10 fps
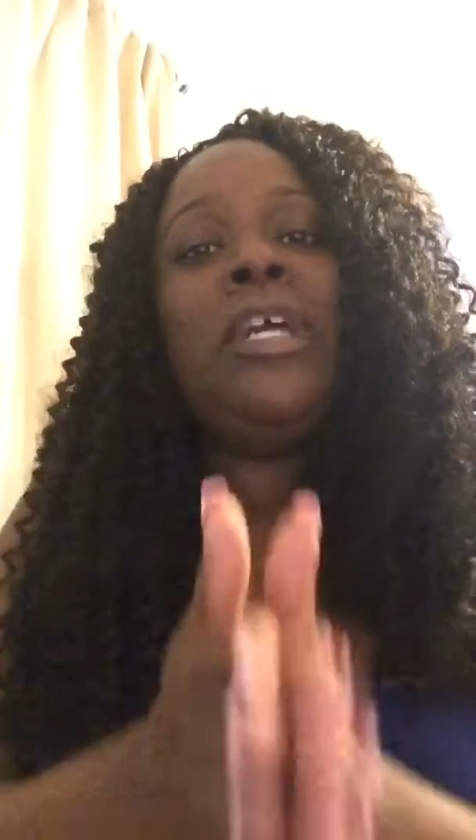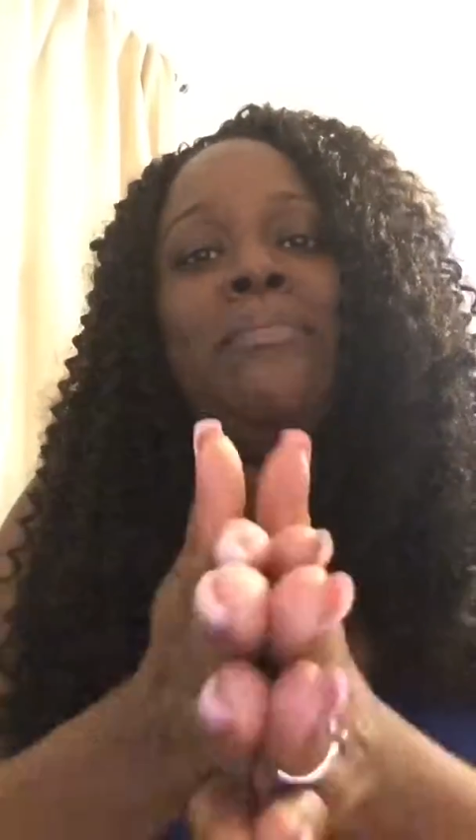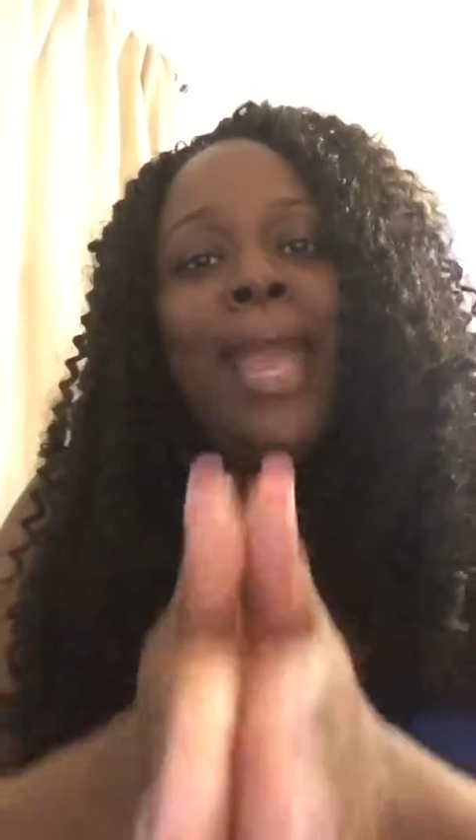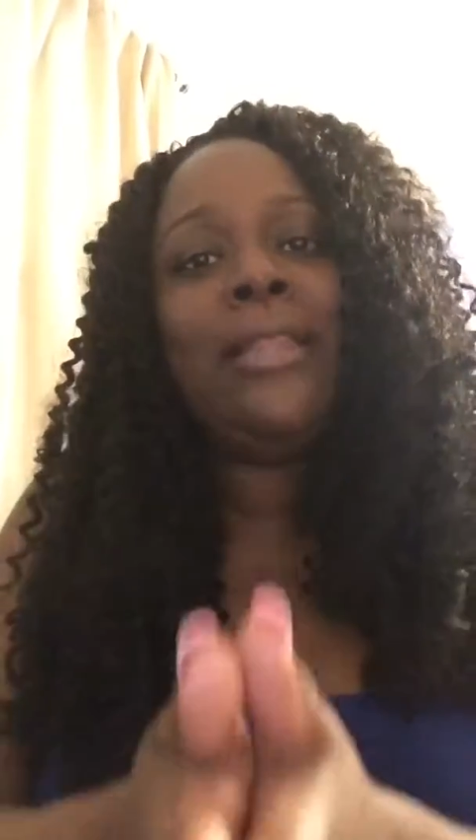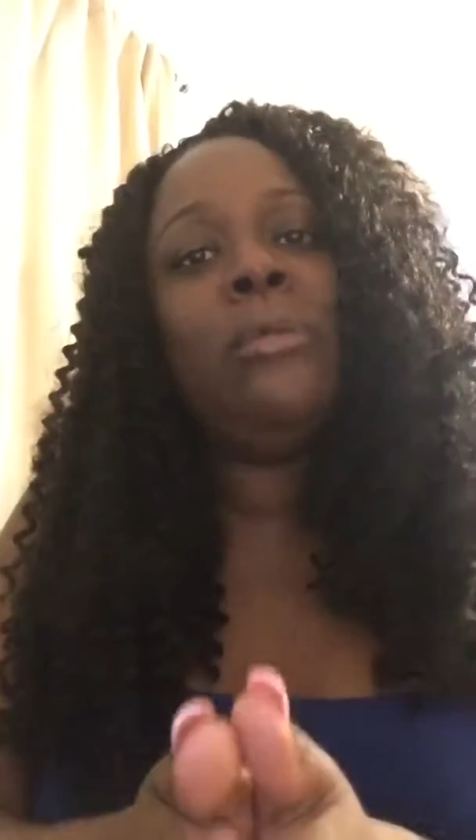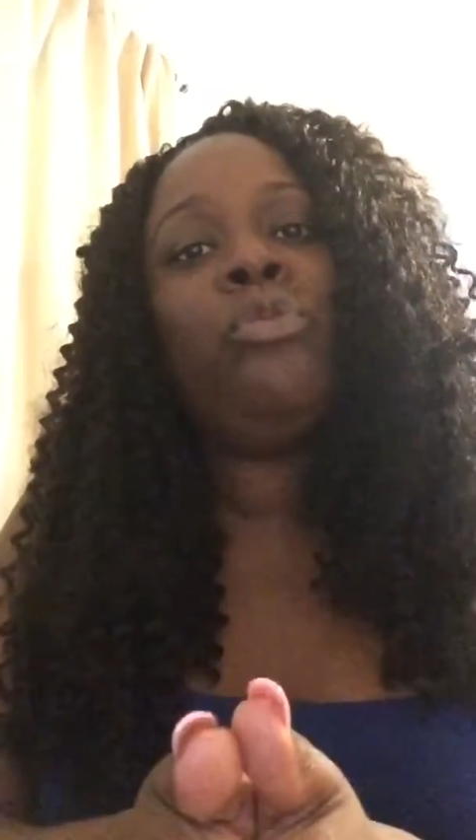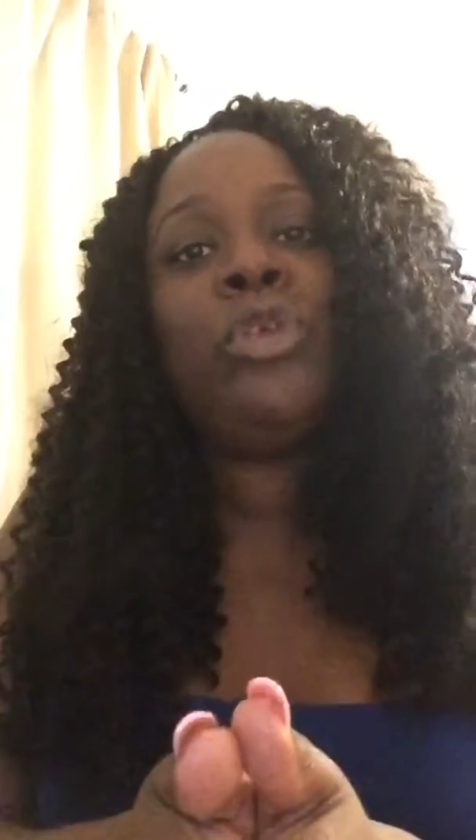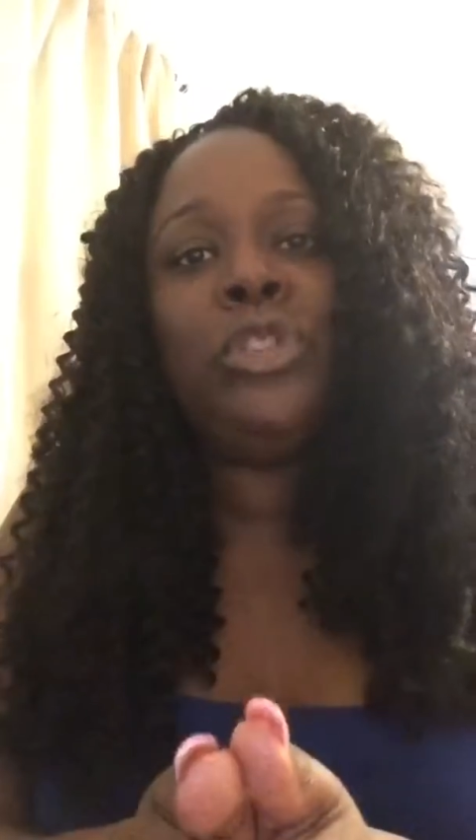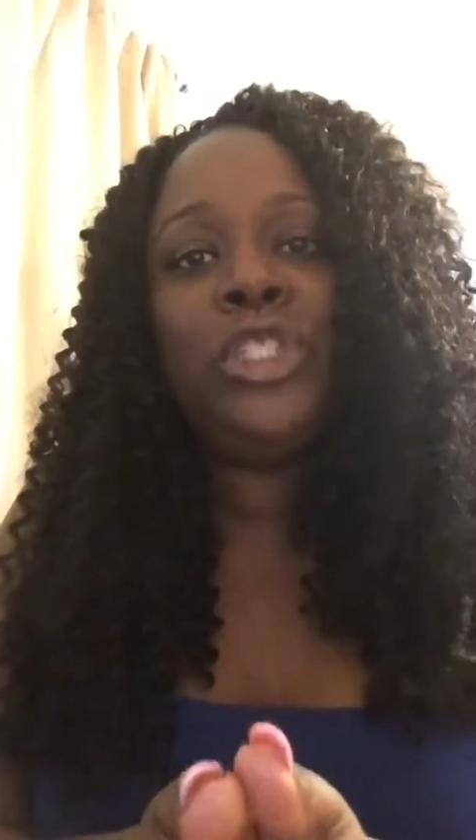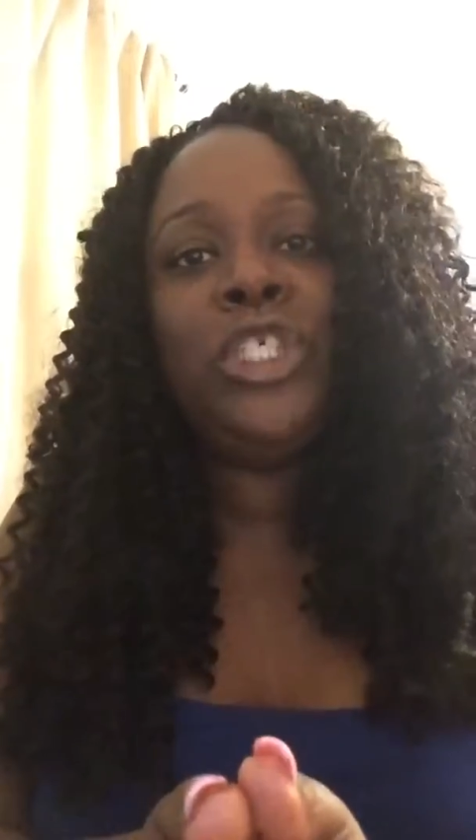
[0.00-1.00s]
can make them
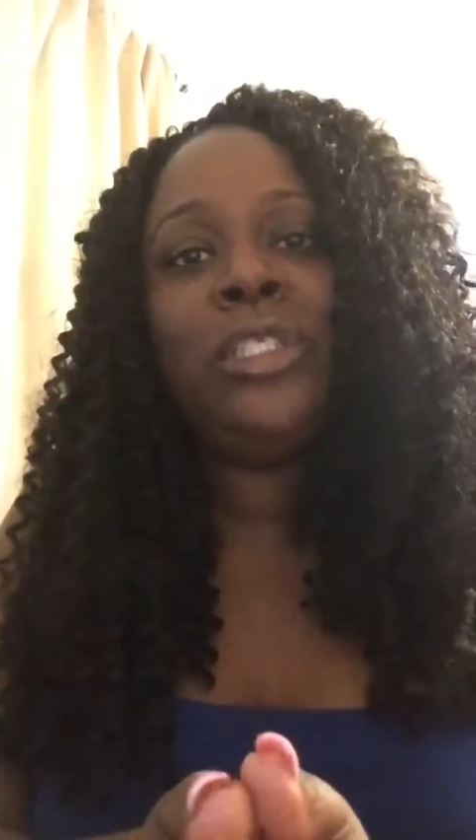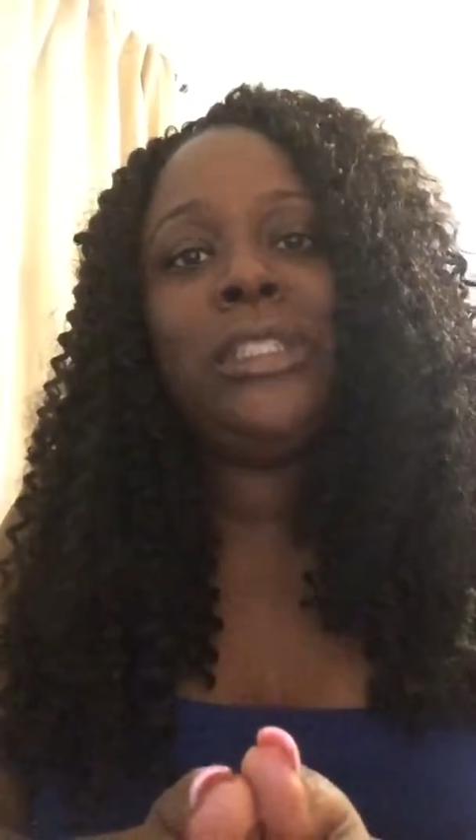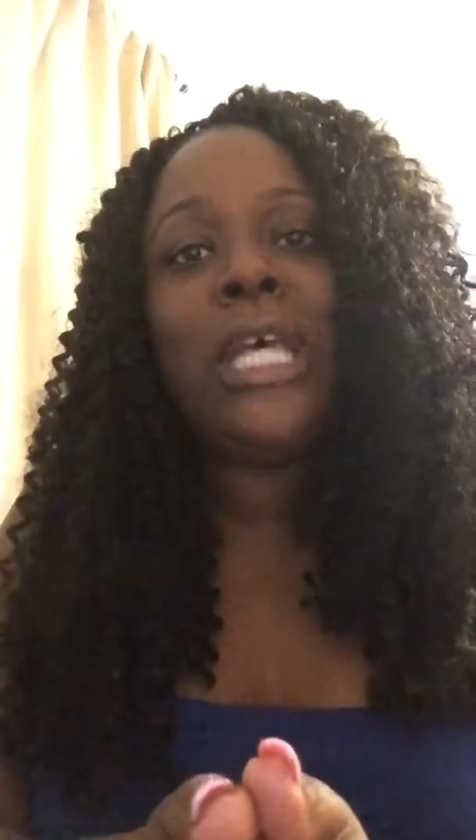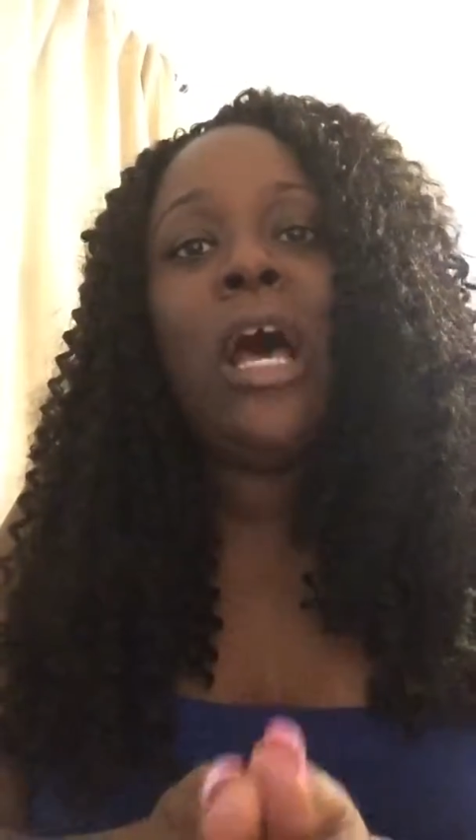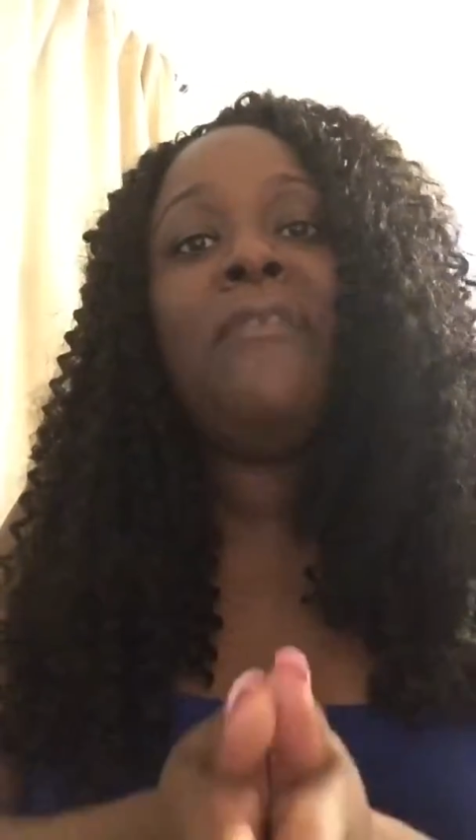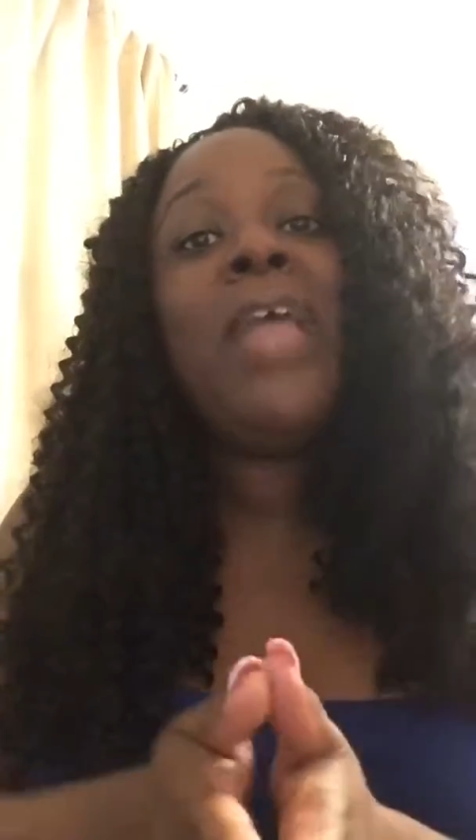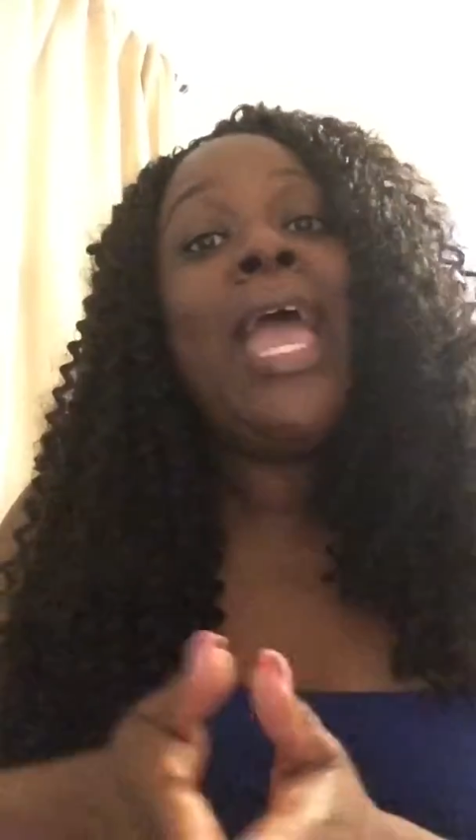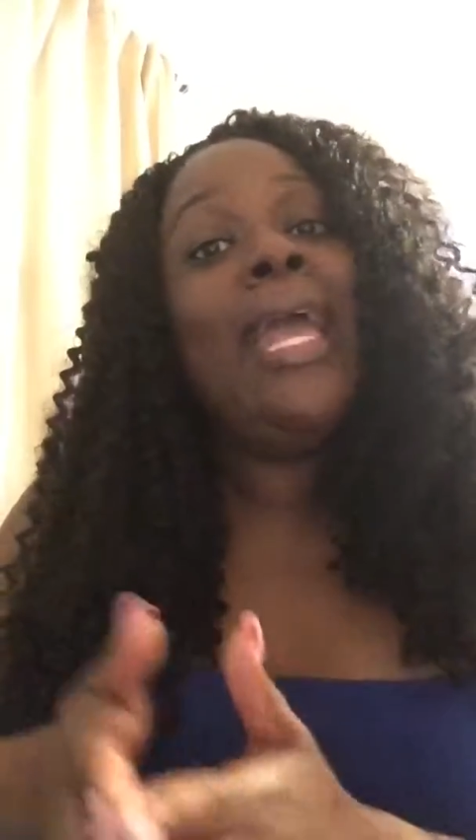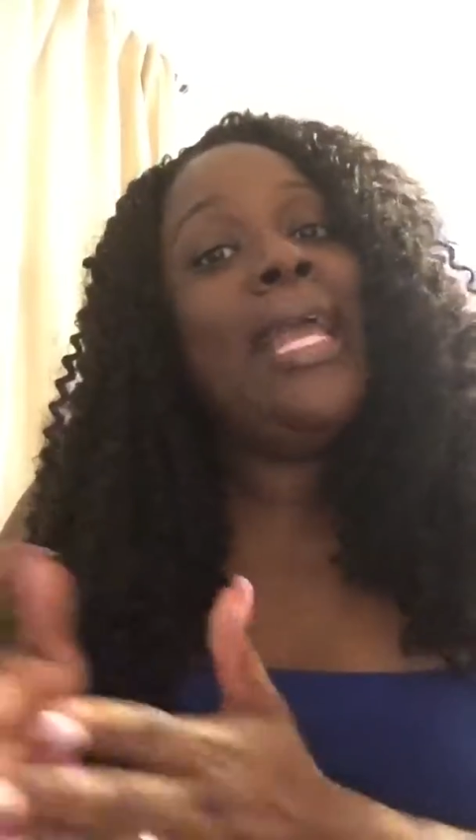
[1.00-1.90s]
real to yourself,